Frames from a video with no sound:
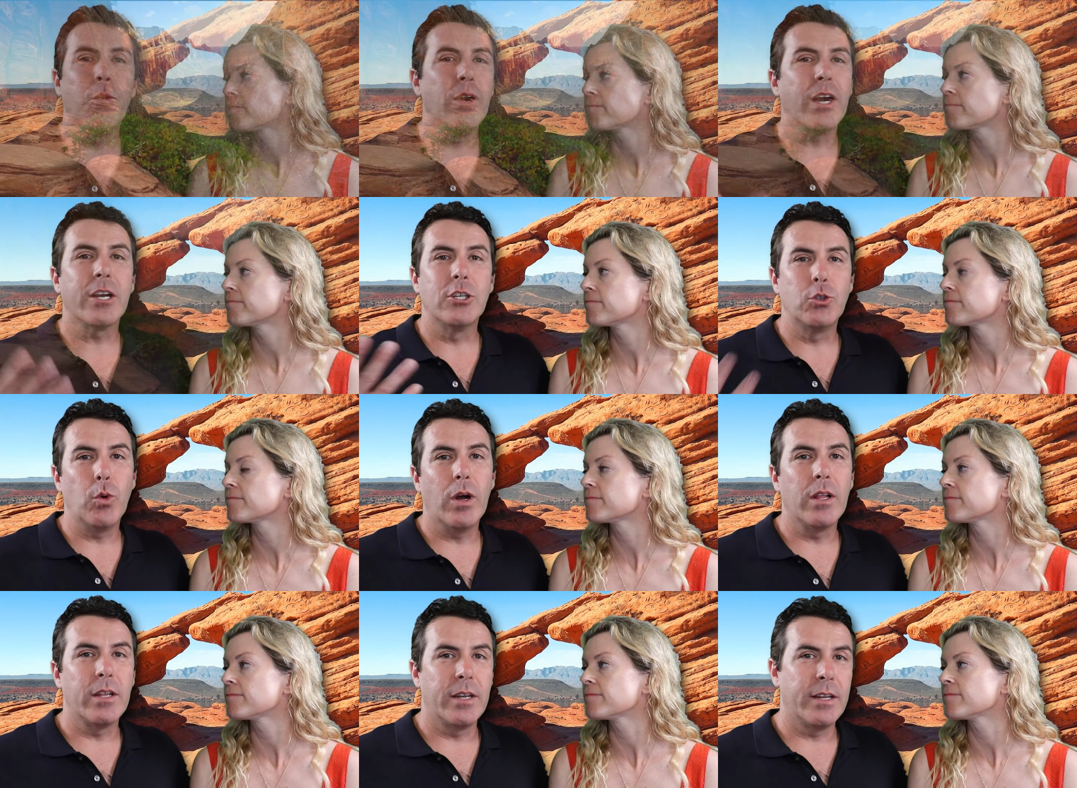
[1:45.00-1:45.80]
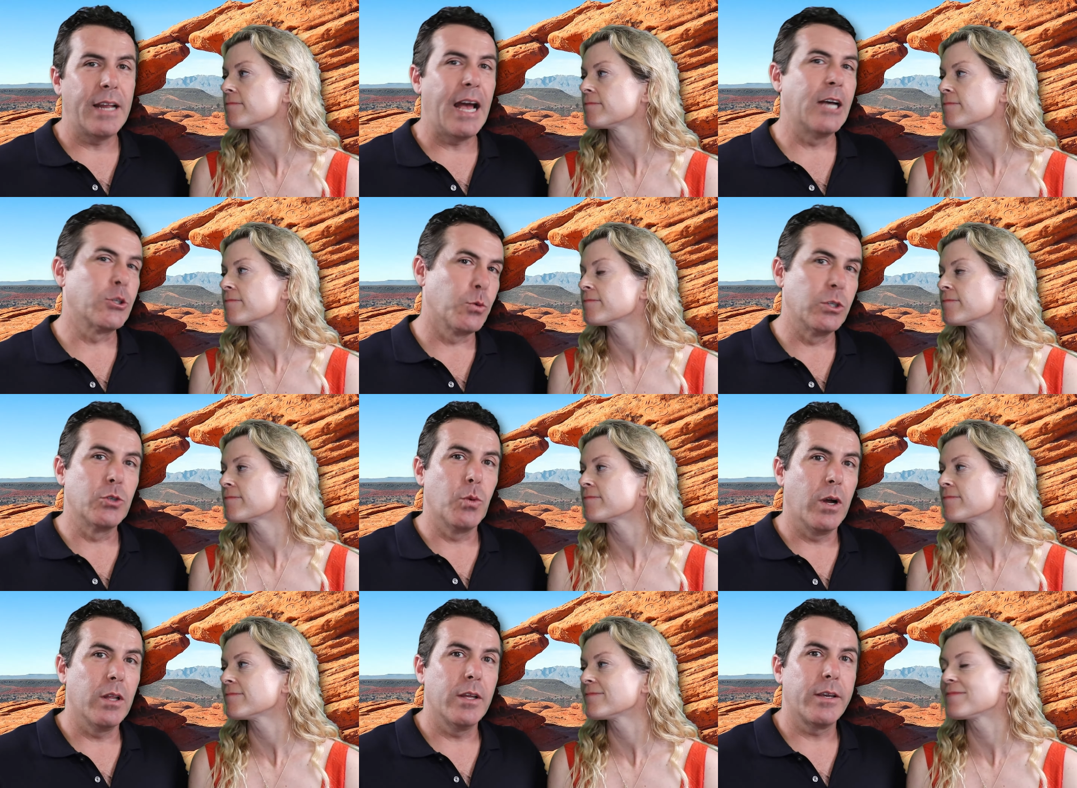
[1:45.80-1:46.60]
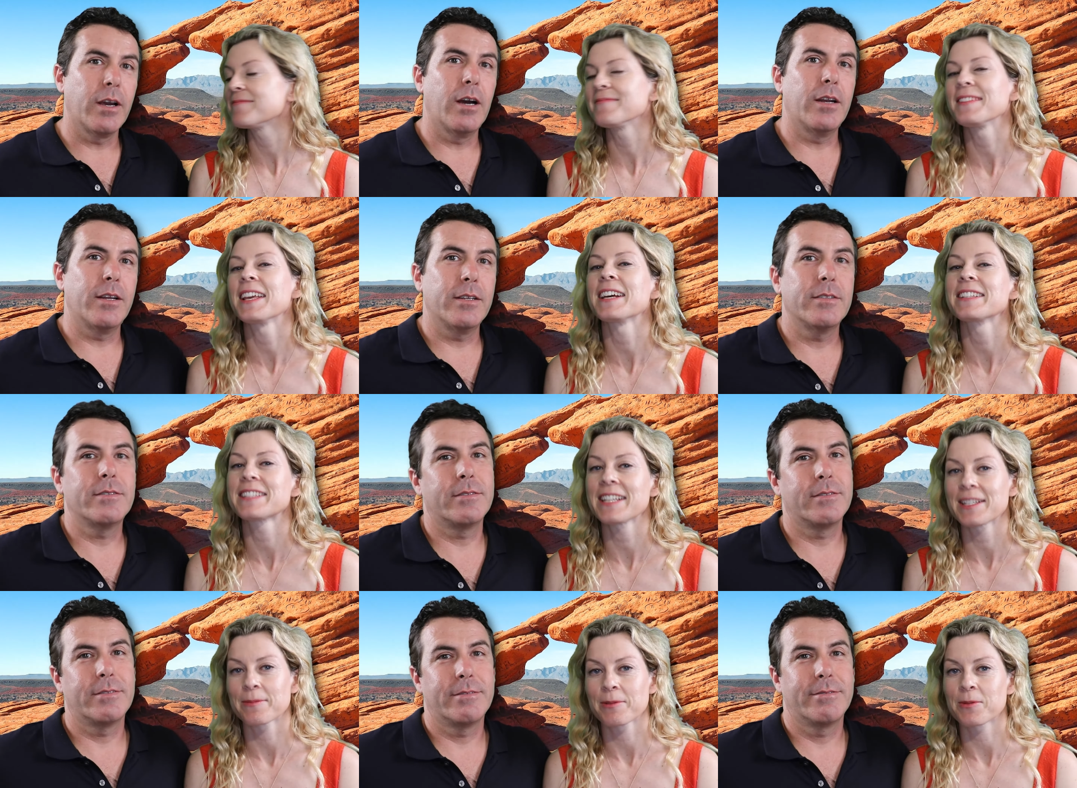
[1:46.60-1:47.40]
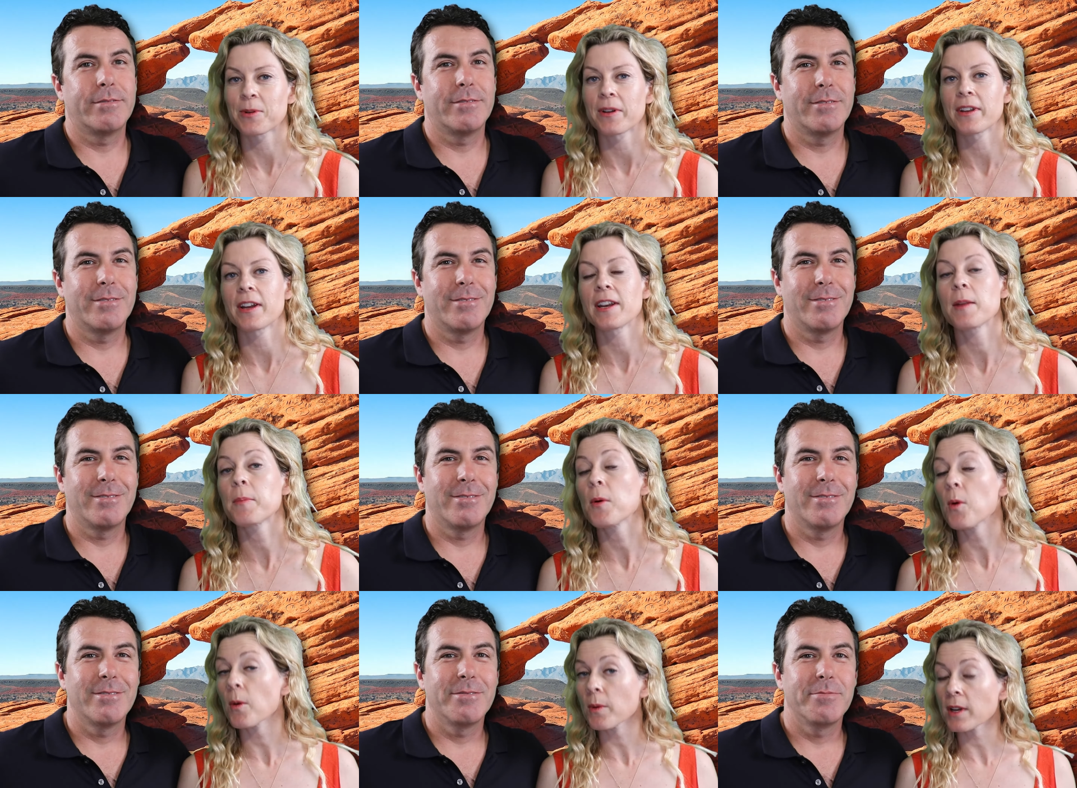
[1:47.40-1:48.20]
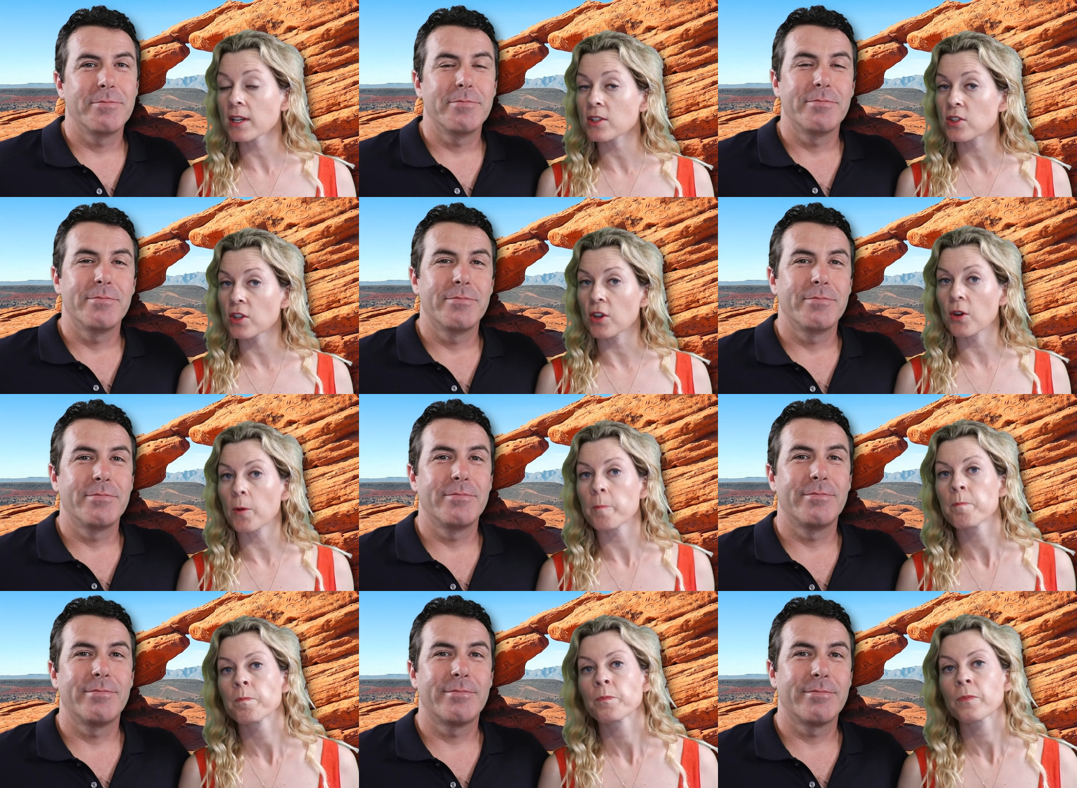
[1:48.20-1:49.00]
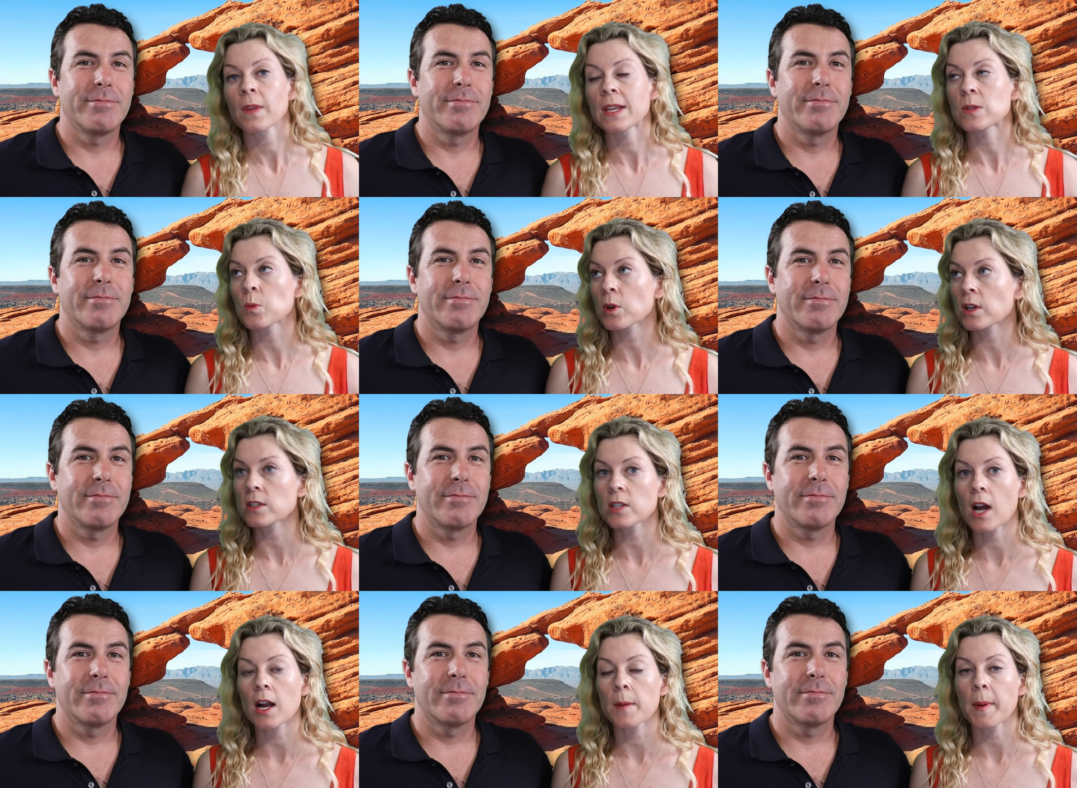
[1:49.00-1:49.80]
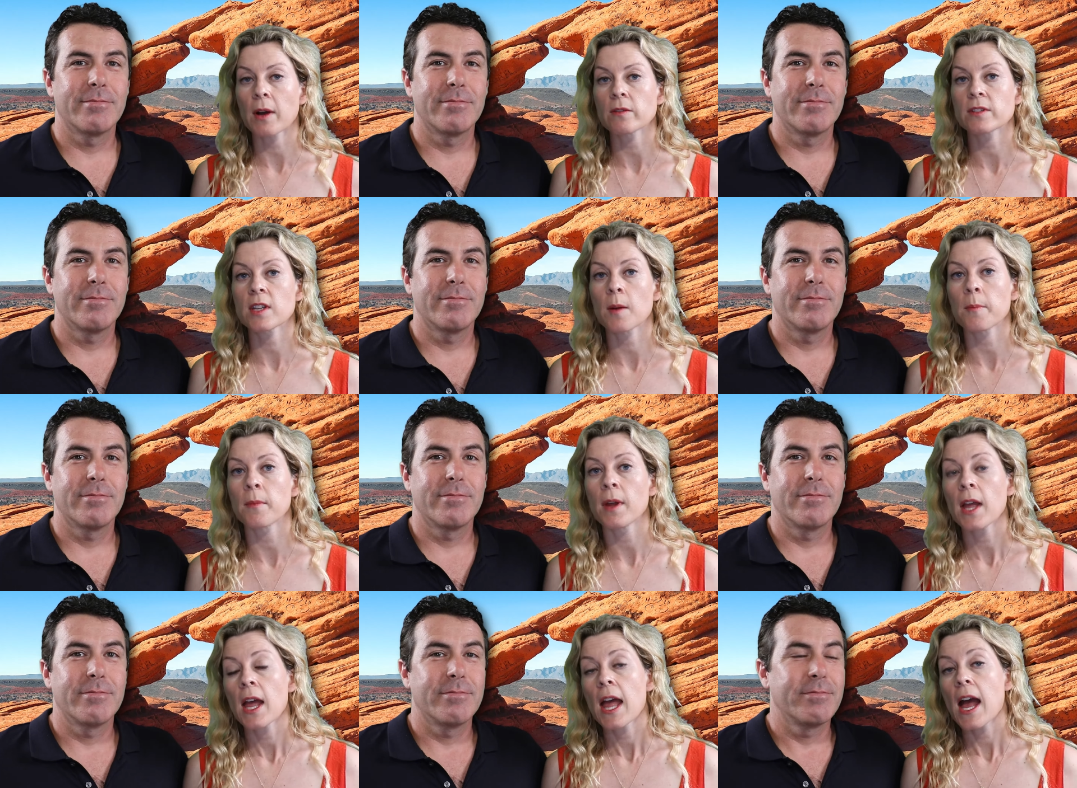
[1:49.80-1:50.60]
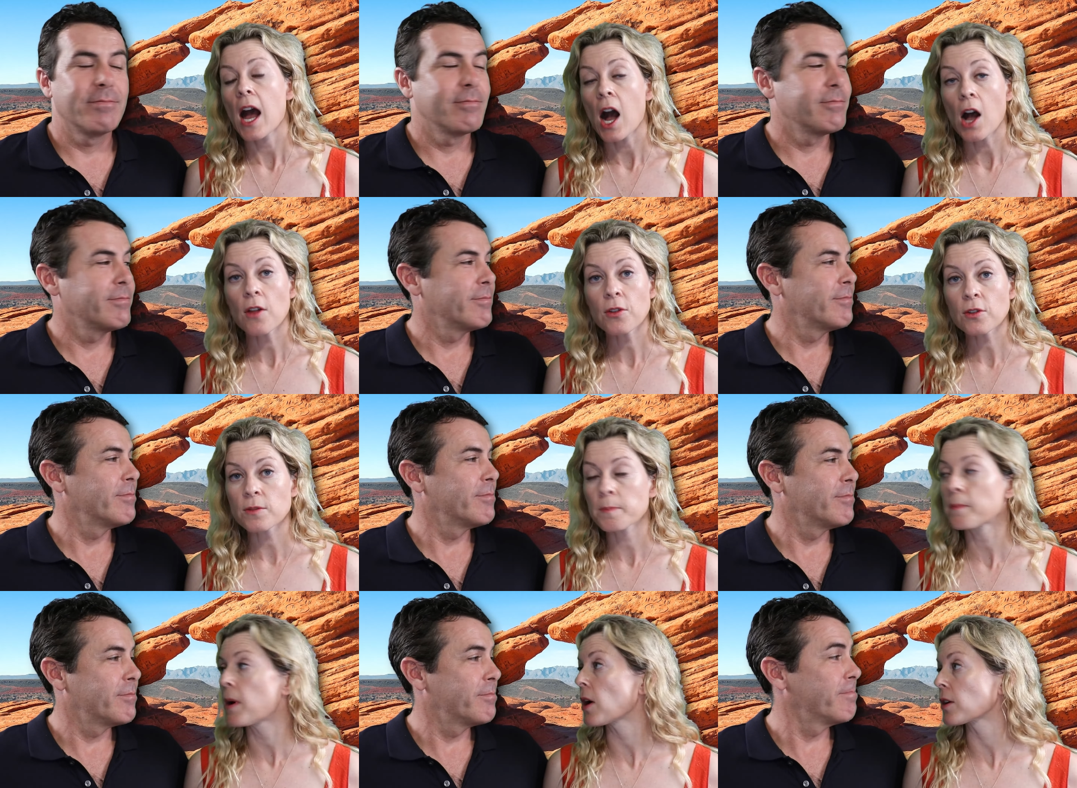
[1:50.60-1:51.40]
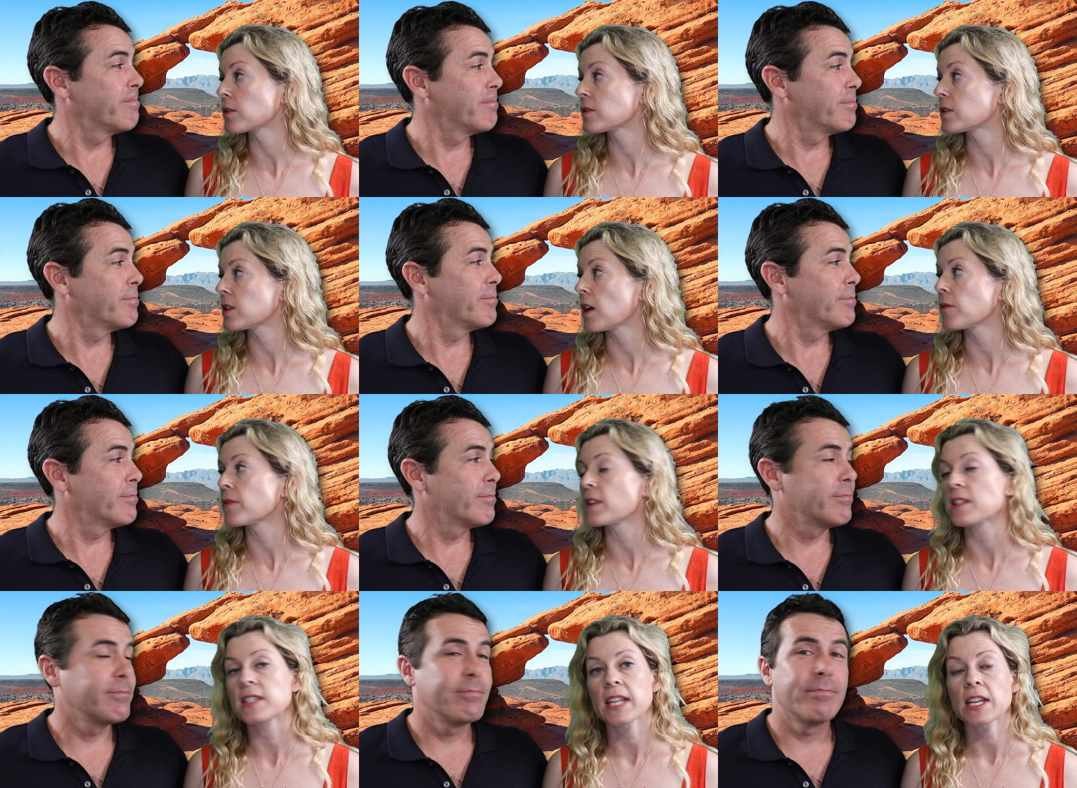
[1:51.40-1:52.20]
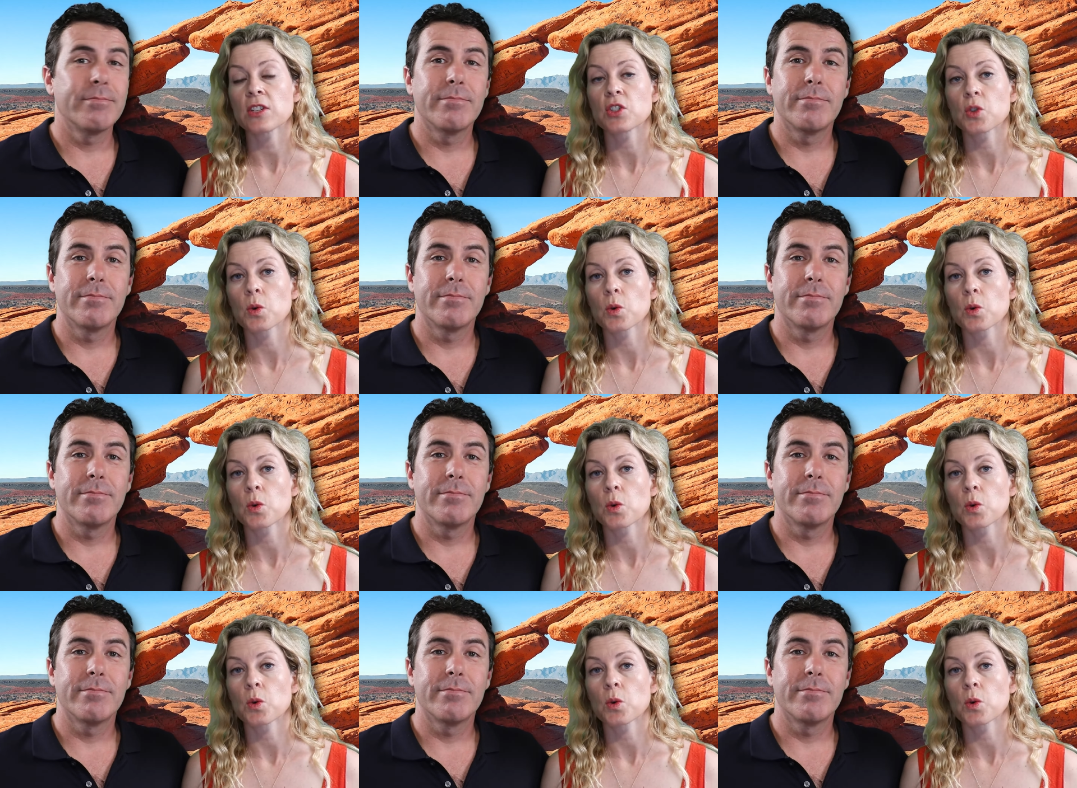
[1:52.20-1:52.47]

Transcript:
Speaker 1: we're not going to dwell on it as we're dwelling
Speaker 2: on it. Yes, as we're dwelling on it. But what we're going to do is we're going to talk about some other parts of the St.